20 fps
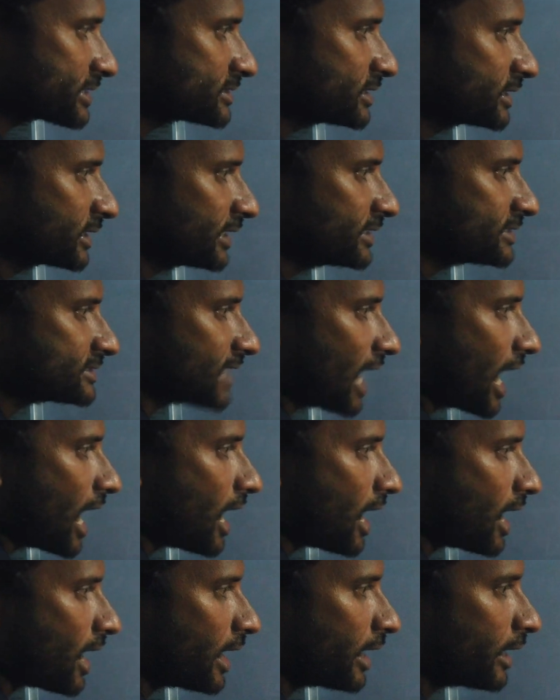present tense.
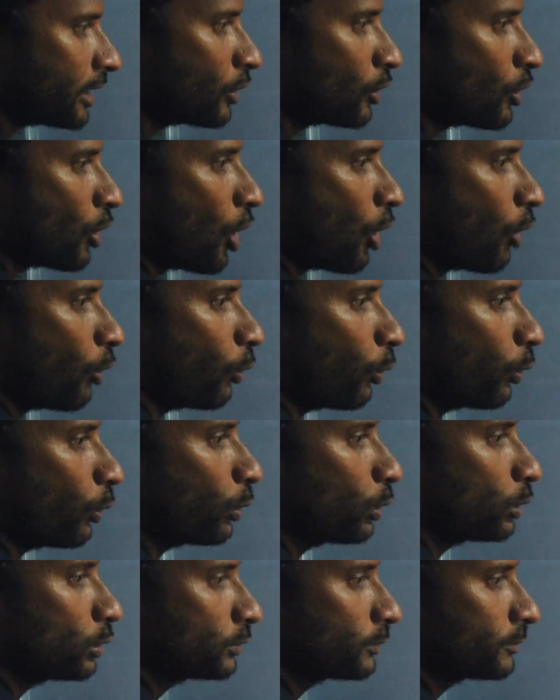I
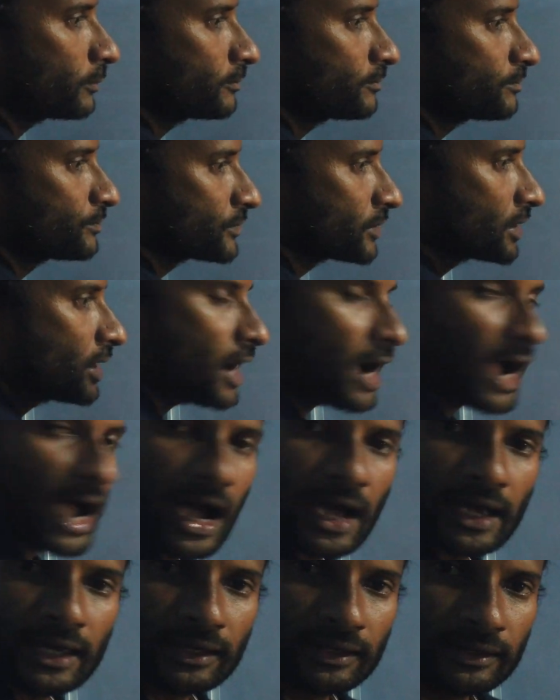go.
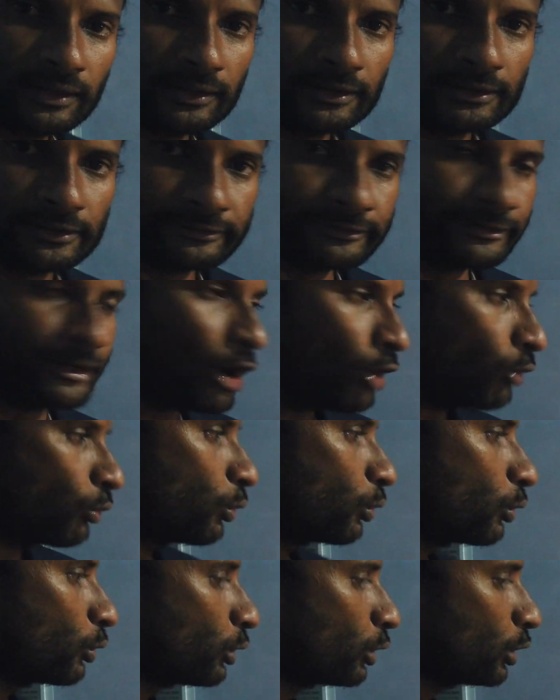I
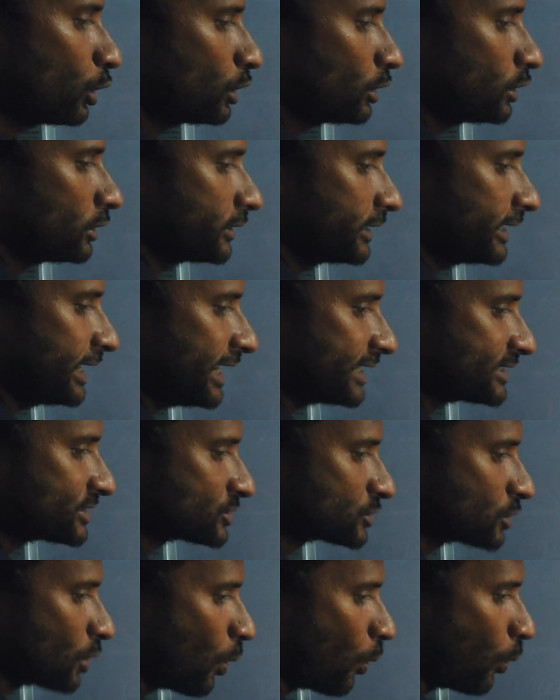go.
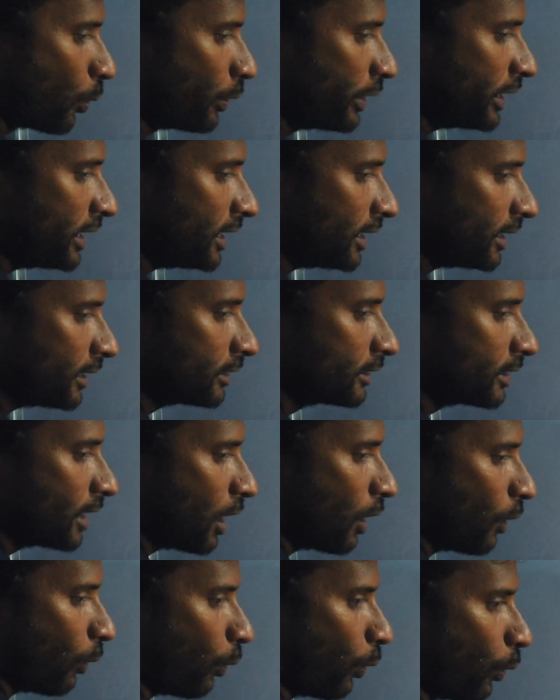Next, we
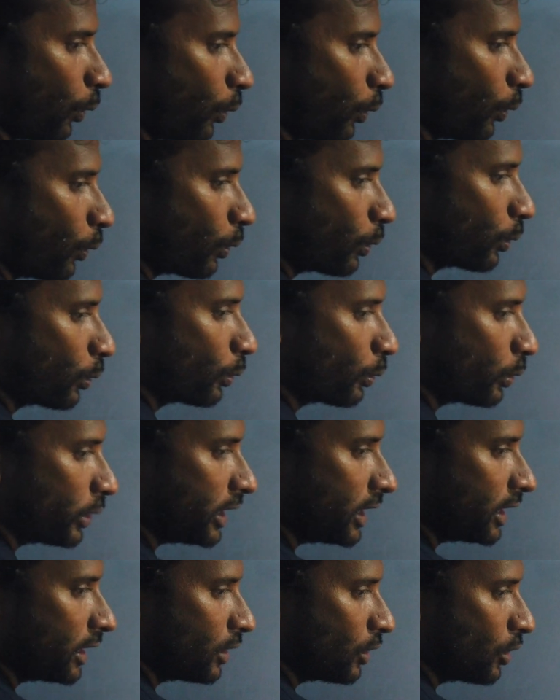go.
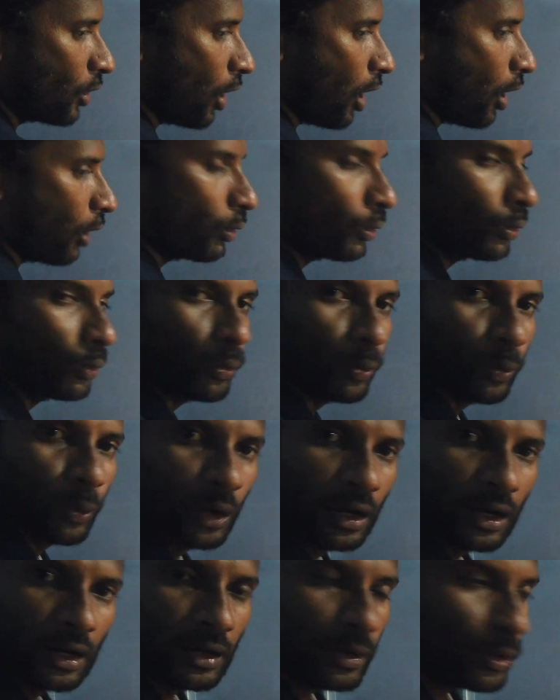We go.
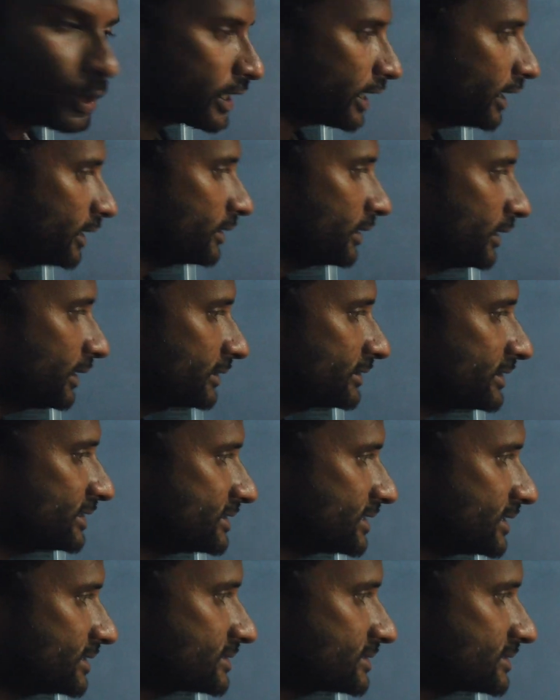Okay, this